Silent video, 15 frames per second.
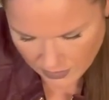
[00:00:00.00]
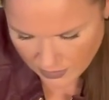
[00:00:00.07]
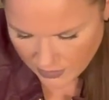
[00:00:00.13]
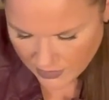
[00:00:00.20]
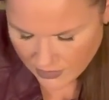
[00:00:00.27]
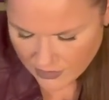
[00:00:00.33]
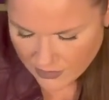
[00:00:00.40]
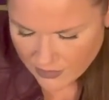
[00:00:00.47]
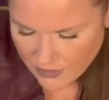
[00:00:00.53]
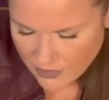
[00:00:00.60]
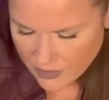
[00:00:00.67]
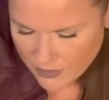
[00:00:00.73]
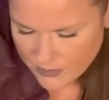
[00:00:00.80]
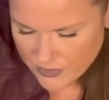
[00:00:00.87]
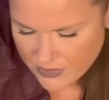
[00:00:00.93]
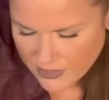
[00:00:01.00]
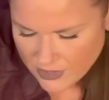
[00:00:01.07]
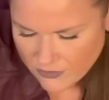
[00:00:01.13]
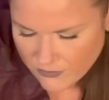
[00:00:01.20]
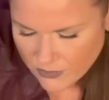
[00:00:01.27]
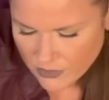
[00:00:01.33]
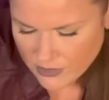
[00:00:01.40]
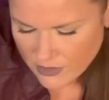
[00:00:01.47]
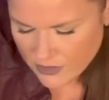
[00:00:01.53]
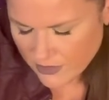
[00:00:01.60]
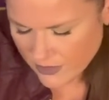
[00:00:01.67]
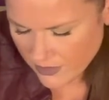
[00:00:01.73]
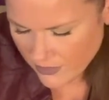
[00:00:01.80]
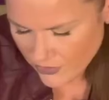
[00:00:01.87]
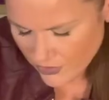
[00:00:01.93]
King of Cups, that's full-on
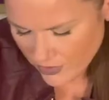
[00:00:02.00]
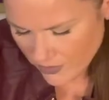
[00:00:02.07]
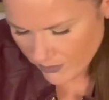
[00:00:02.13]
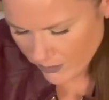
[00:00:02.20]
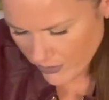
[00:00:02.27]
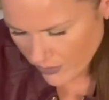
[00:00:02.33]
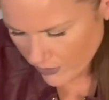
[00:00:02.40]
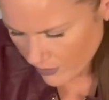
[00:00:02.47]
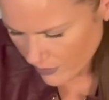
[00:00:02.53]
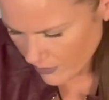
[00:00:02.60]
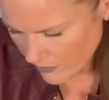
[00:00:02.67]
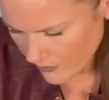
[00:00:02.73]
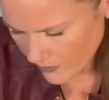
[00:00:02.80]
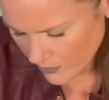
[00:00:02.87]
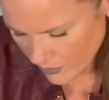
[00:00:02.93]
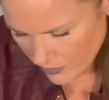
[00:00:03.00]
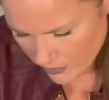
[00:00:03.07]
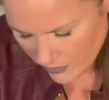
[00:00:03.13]
ascension. Beautiful.